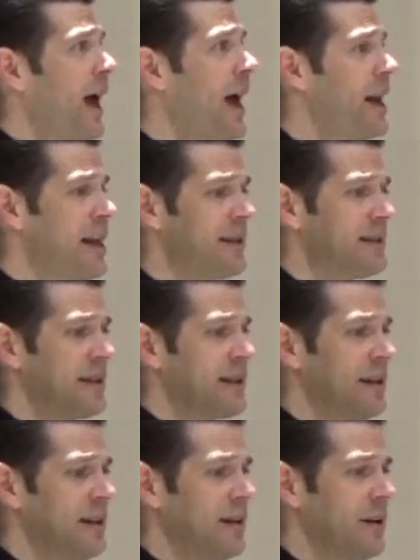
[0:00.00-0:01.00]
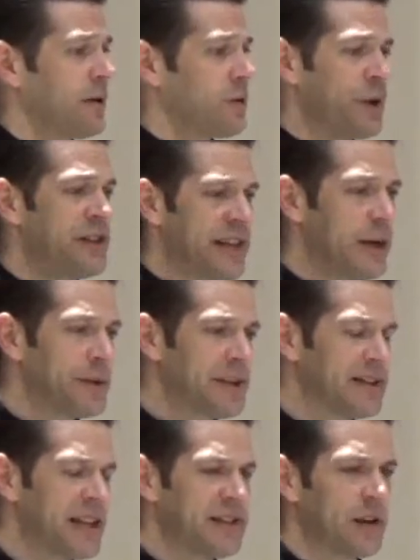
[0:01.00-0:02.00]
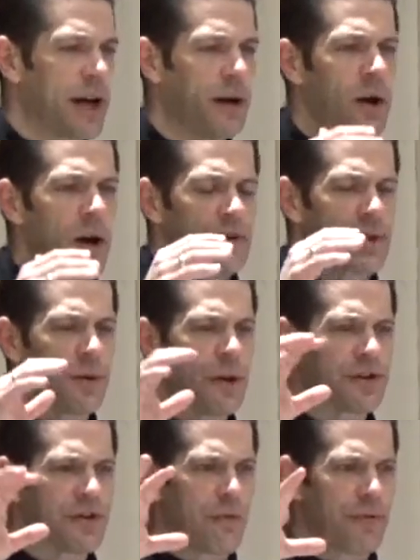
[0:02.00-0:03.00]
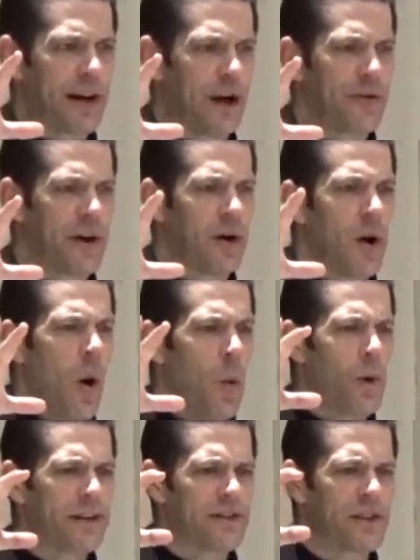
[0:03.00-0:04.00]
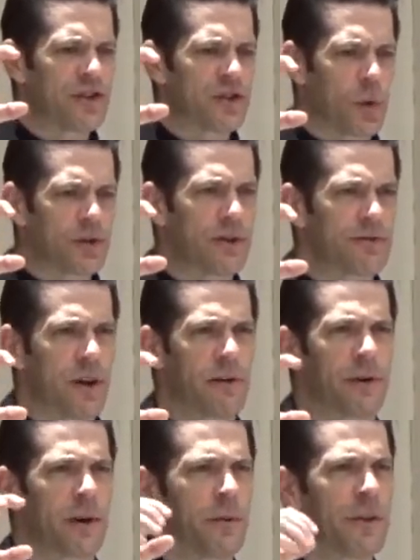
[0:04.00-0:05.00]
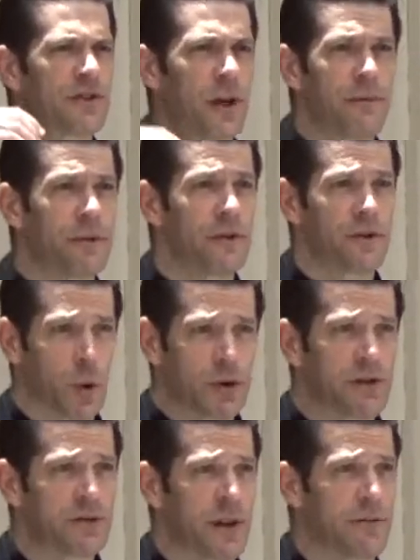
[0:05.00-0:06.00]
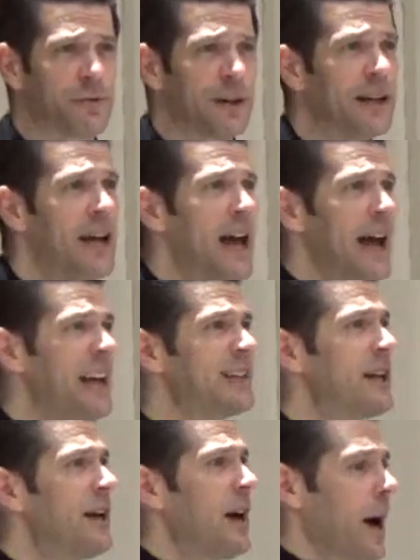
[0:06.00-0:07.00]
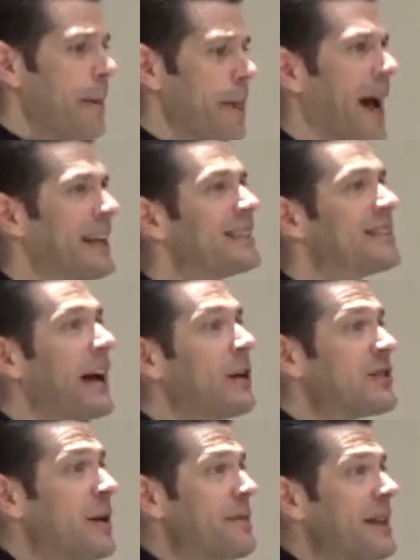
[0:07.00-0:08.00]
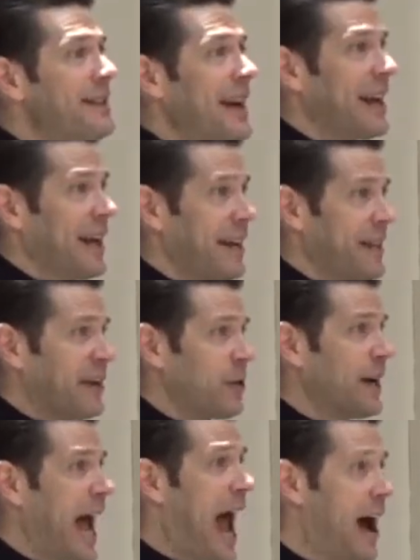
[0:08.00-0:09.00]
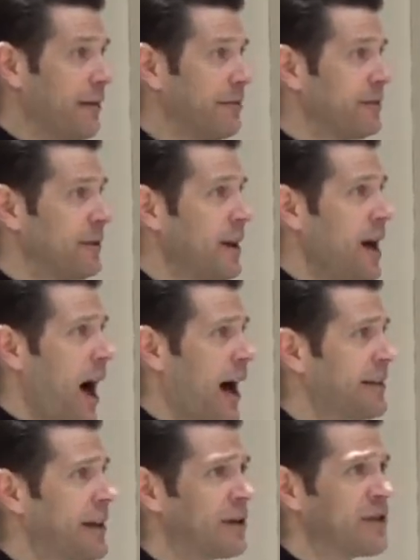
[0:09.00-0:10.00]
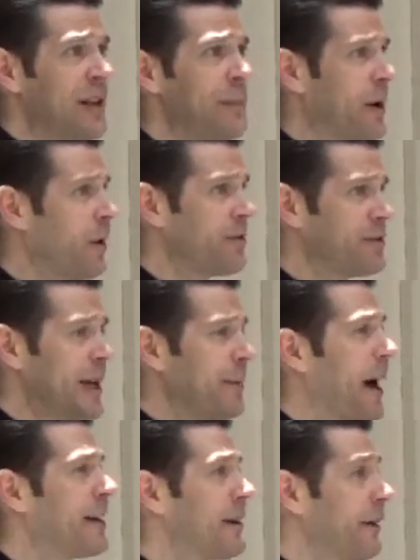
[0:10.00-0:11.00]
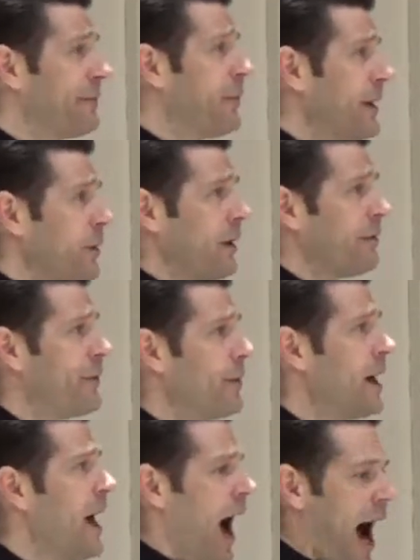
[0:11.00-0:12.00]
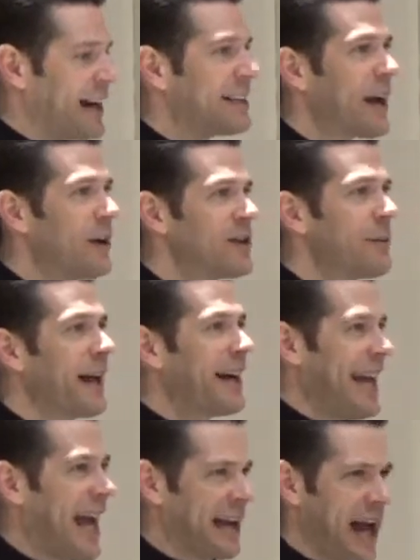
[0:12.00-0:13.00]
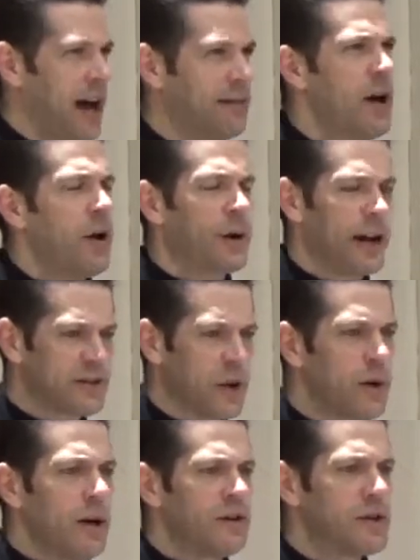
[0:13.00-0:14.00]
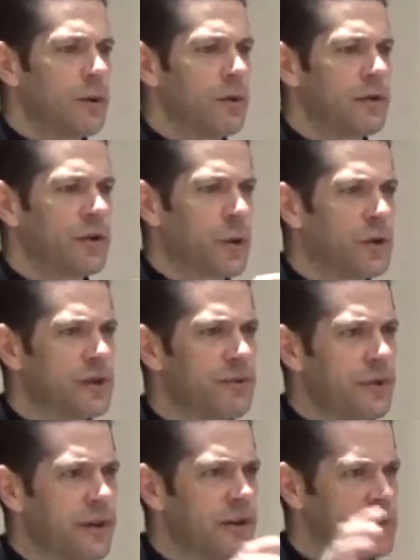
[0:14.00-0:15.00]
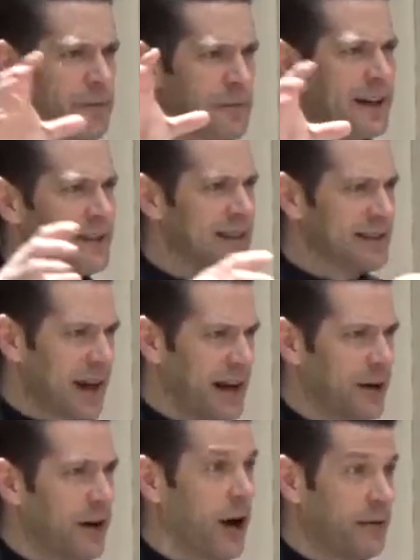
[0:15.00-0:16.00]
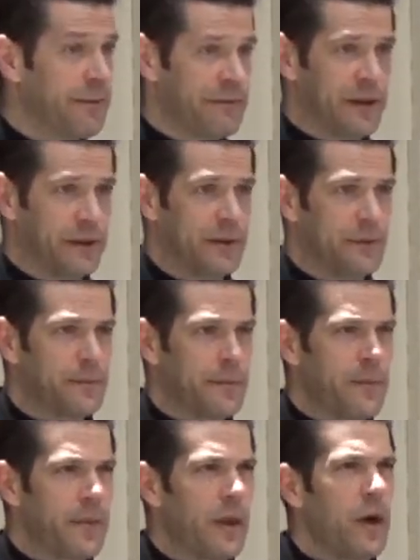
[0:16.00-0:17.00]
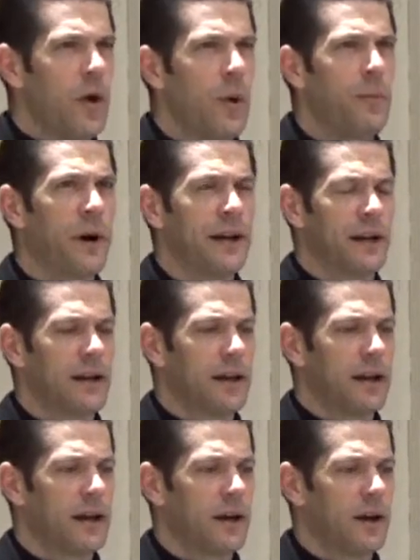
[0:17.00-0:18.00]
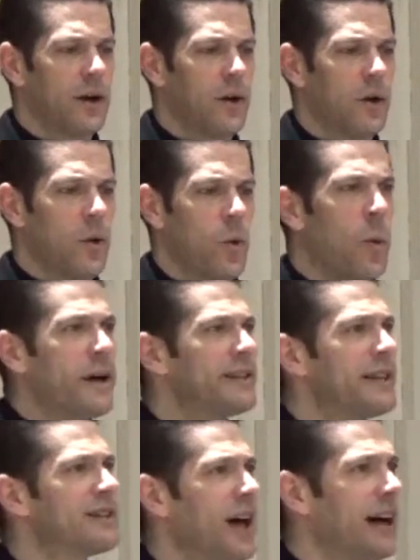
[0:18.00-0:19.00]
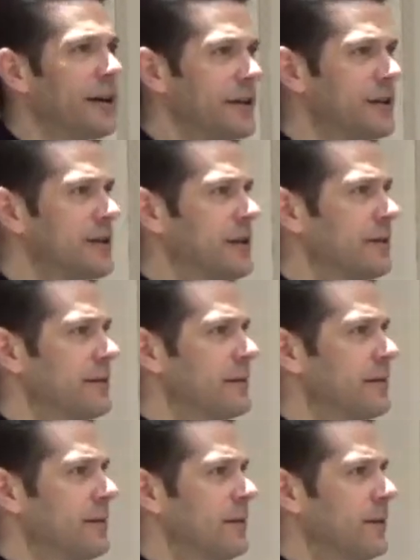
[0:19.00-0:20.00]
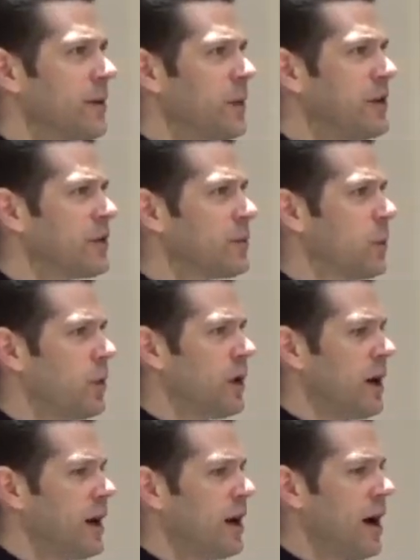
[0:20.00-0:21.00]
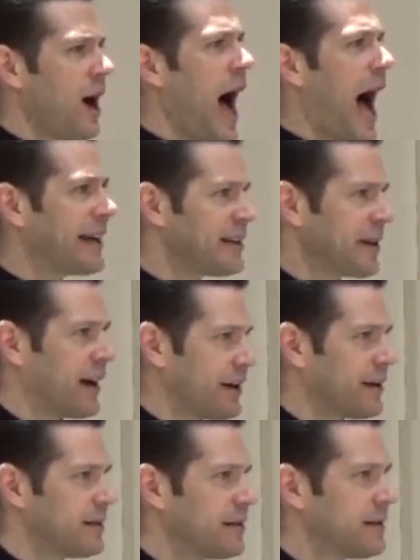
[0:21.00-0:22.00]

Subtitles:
And his reasoning was this. He said, okay, so there's suffering out there. What's the source of suffering? Well, the source of suffering is I desire something that I don't have. I desire sleep and I don't have sleep. I desire food and I don't have food. I desire something I can't have. Okay, so the source of suffering is desire, unfulfilled. But what desires? He says, well, I desire.